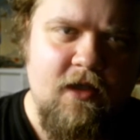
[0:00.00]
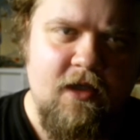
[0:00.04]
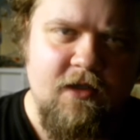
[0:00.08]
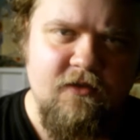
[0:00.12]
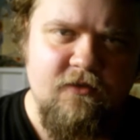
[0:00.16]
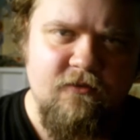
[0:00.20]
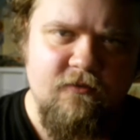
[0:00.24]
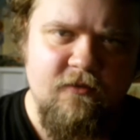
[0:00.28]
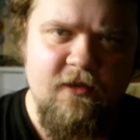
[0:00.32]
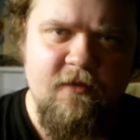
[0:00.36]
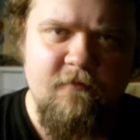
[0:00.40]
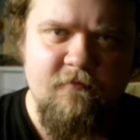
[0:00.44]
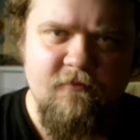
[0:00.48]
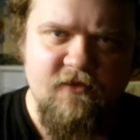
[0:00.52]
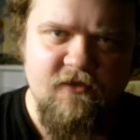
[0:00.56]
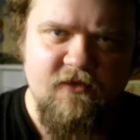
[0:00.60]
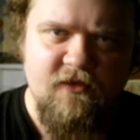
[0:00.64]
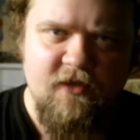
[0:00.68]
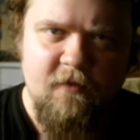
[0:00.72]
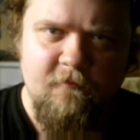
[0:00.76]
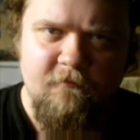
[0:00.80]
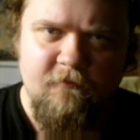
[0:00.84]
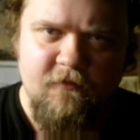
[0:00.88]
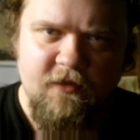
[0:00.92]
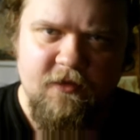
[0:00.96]
dreamed
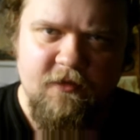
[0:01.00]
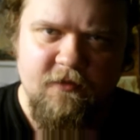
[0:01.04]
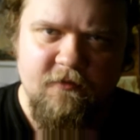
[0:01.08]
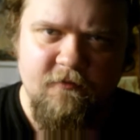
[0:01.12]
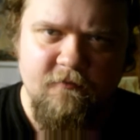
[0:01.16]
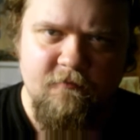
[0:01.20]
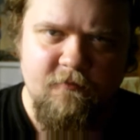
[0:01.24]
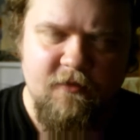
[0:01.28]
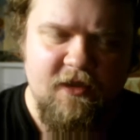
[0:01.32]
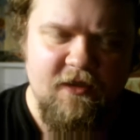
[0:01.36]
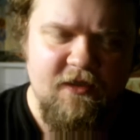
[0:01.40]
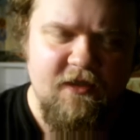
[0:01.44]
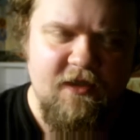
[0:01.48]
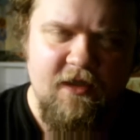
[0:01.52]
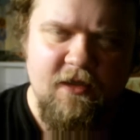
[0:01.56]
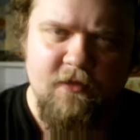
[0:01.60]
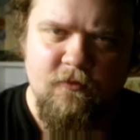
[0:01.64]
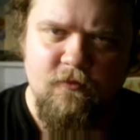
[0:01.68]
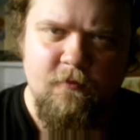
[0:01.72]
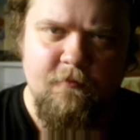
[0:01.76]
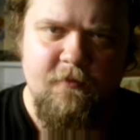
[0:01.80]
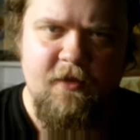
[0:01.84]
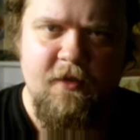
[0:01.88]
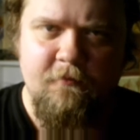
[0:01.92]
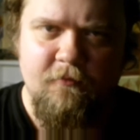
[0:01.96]
something, but I can't
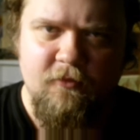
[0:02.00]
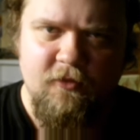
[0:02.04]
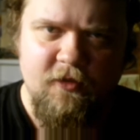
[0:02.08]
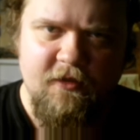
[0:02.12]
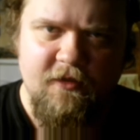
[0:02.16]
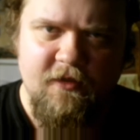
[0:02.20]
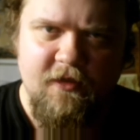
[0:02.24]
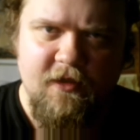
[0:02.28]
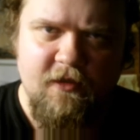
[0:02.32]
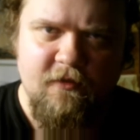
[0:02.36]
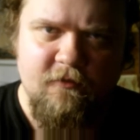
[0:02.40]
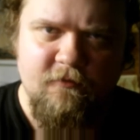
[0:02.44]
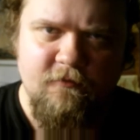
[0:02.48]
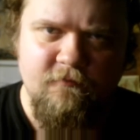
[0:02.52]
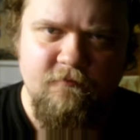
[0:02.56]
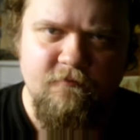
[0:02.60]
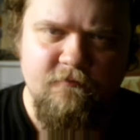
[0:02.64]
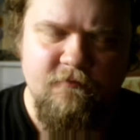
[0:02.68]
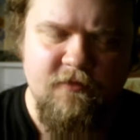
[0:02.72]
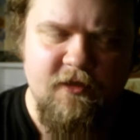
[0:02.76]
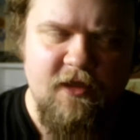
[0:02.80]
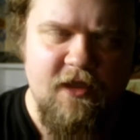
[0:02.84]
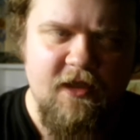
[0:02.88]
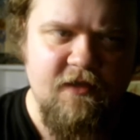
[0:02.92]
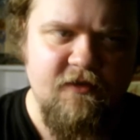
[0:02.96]
remember it now.
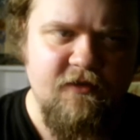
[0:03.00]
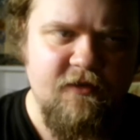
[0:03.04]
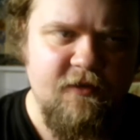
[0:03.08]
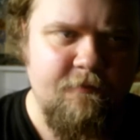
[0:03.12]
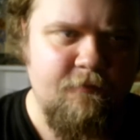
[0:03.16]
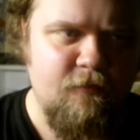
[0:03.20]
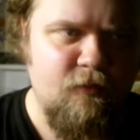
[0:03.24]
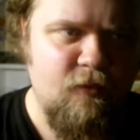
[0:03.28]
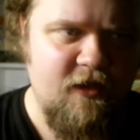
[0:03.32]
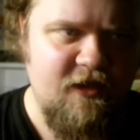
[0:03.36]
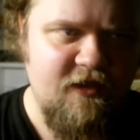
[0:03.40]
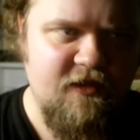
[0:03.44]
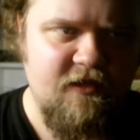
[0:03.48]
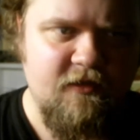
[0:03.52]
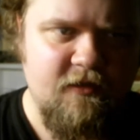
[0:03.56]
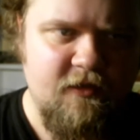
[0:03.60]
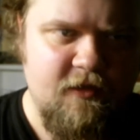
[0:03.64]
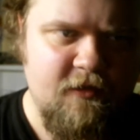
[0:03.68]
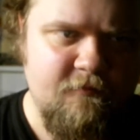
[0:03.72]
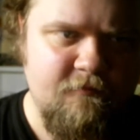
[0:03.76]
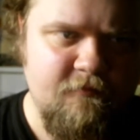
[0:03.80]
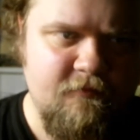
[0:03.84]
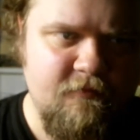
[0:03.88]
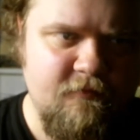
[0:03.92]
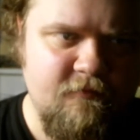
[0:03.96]
I ended up waking
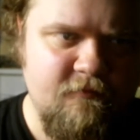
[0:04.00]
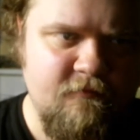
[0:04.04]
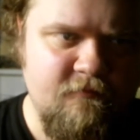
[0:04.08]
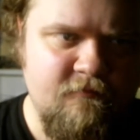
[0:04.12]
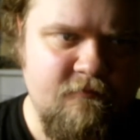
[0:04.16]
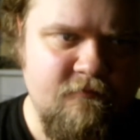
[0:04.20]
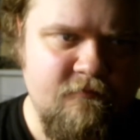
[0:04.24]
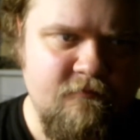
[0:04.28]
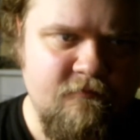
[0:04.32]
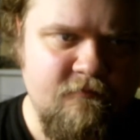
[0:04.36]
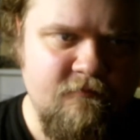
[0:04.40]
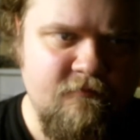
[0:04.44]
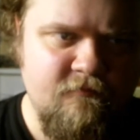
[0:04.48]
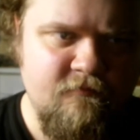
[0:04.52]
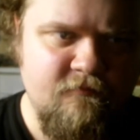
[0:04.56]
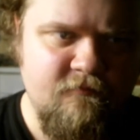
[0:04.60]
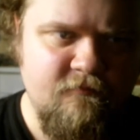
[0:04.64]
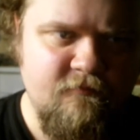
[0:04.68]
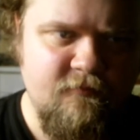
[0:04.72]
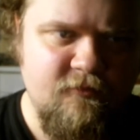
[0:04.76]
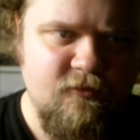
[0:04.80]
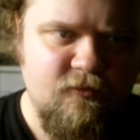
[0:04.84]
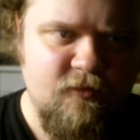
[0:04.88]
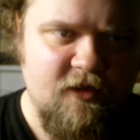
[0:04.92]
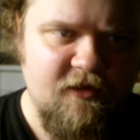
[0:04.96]
up
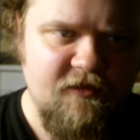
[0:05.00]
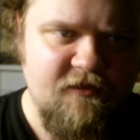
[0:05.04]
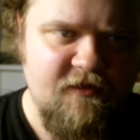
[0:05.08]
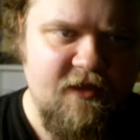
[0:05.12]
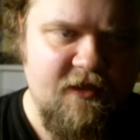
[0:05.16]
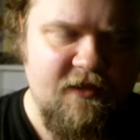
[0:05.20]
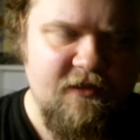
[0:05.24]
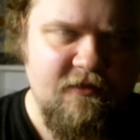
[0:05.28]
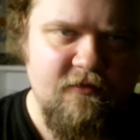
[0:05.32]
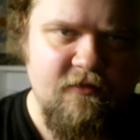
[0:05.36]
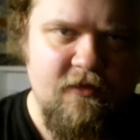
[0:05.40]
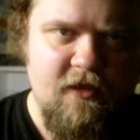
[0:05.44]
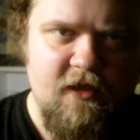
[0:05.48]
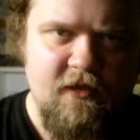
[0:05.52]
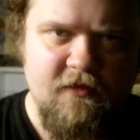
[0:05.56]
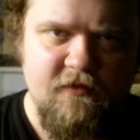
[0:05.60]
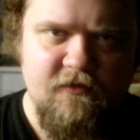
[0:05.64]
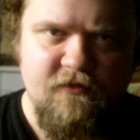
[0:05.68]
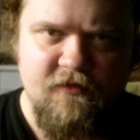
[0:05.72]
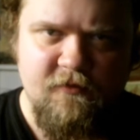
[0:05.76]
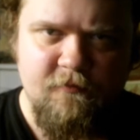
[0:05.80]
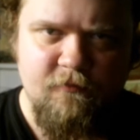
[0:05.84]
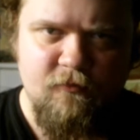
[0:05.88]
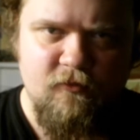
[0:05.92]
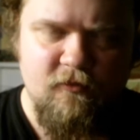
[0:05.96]
around 10 o'clock
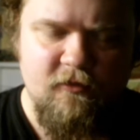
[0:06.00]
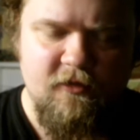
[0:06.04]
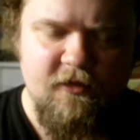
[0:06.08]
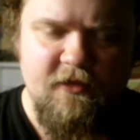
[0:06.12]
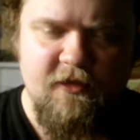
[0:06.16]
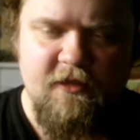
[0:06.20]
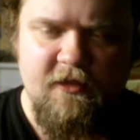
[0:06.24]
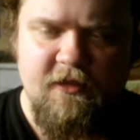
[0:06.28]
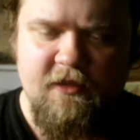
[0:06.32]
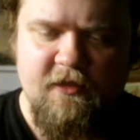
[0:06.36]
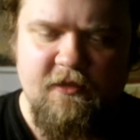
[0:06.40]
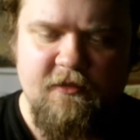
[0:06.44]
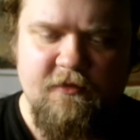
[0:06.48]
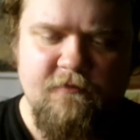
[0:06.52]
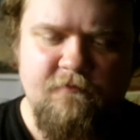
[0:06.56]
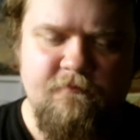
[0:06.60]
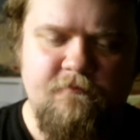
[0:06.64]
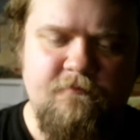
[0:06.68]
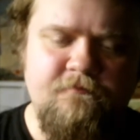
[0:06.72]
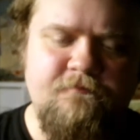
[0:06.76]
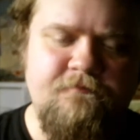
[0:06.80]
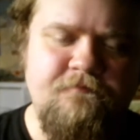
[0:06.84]
this morning, and